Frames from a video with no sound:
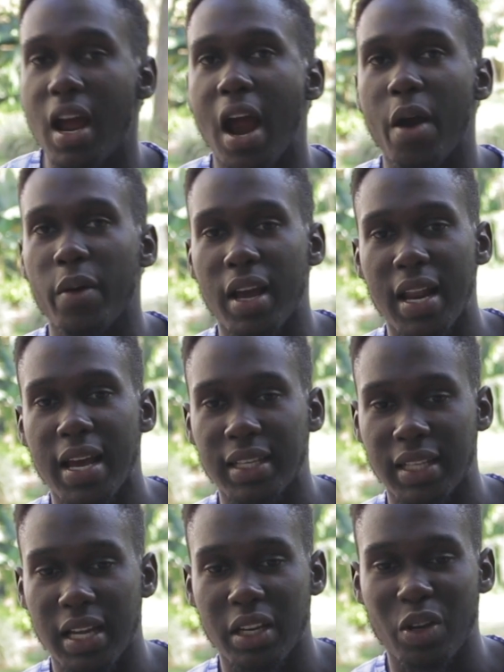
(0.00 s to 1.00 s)
I realized
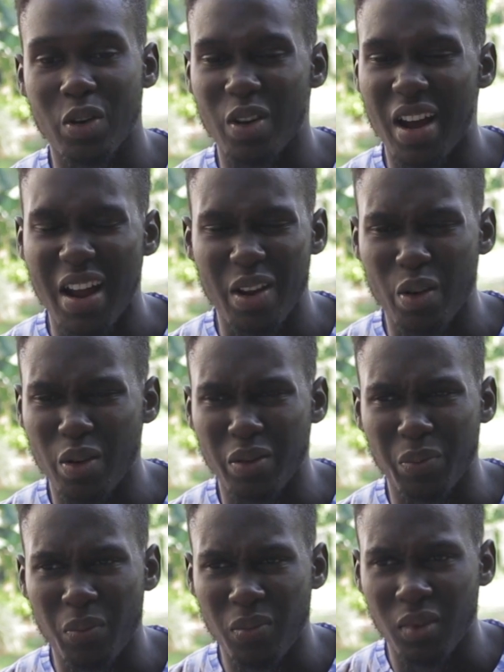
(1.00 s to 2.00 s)
that, I could,
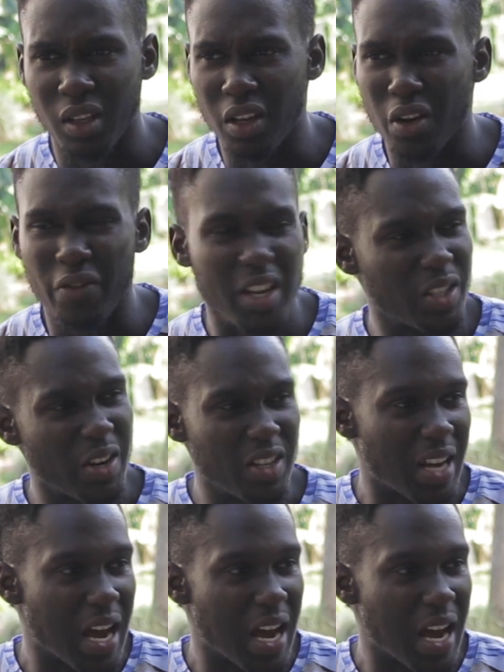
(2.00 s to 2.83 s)
venture into